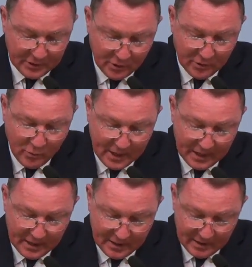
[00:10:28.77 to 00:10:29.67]
turn
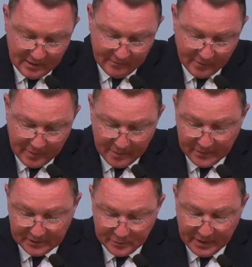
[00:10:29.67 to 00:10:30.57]
away from him
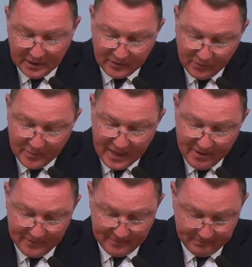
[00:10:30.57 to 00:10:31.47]
that speaketh from
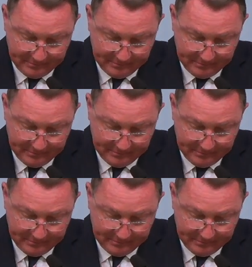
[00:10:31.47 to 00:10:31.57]
heaven.